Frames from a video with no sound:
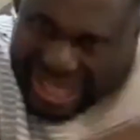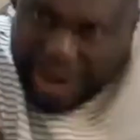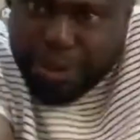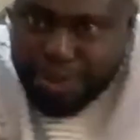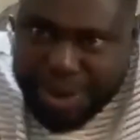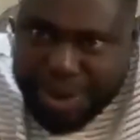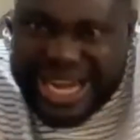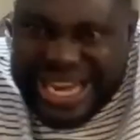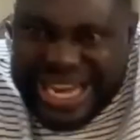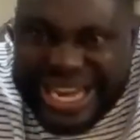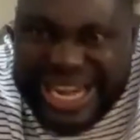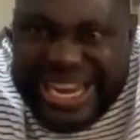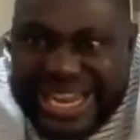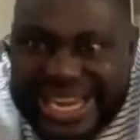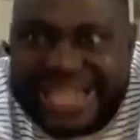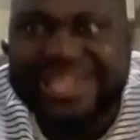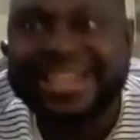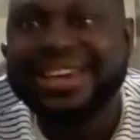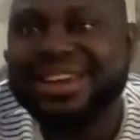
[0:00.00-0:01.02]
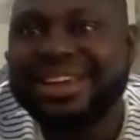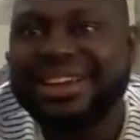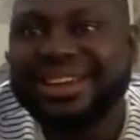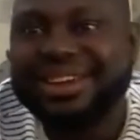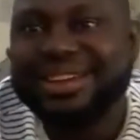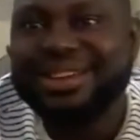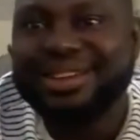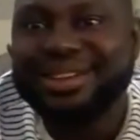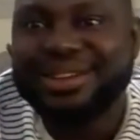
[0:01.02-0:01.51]
that we need
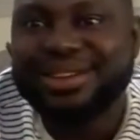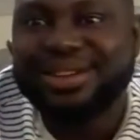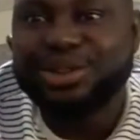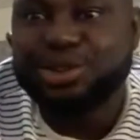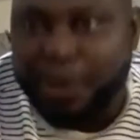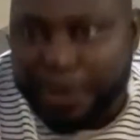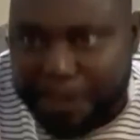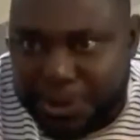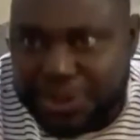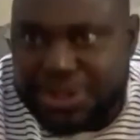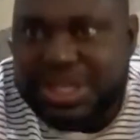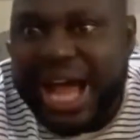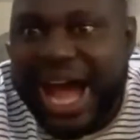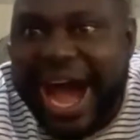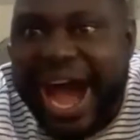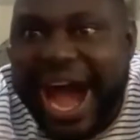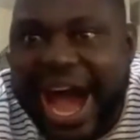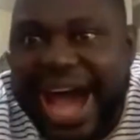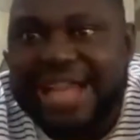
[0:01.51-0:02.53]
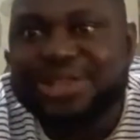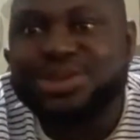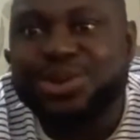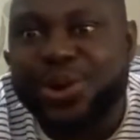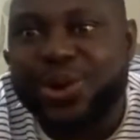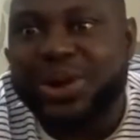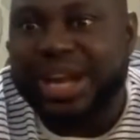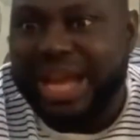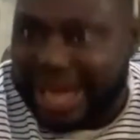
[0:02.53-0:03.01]
to put our
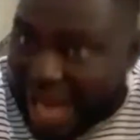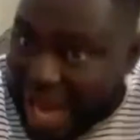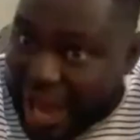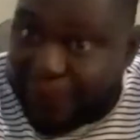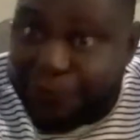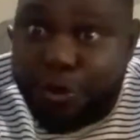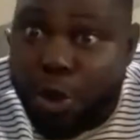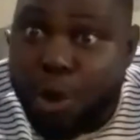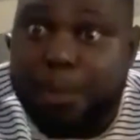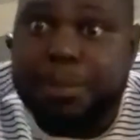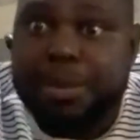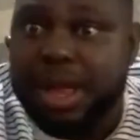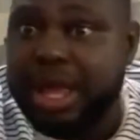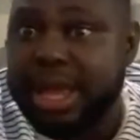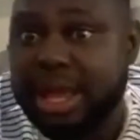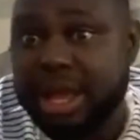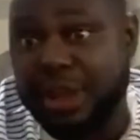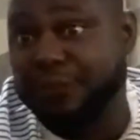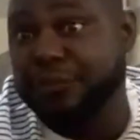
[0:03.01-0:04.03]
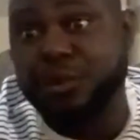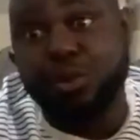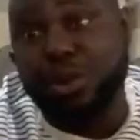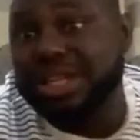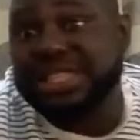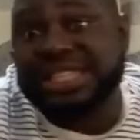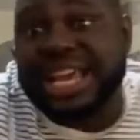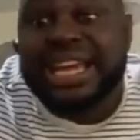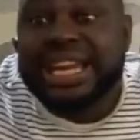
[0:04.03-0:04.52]
hands on and have hope if you
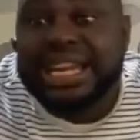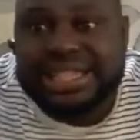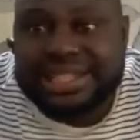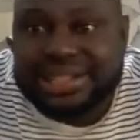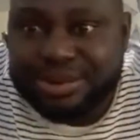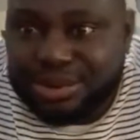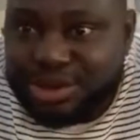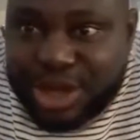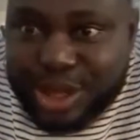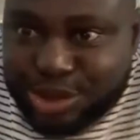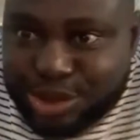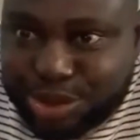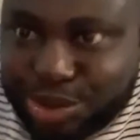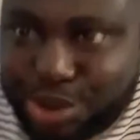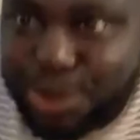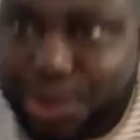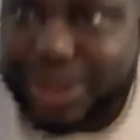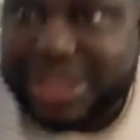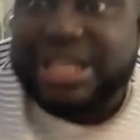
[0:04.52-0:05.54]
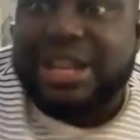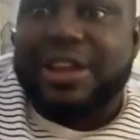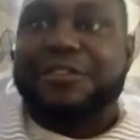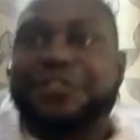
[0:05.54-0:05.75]
want anything to do with the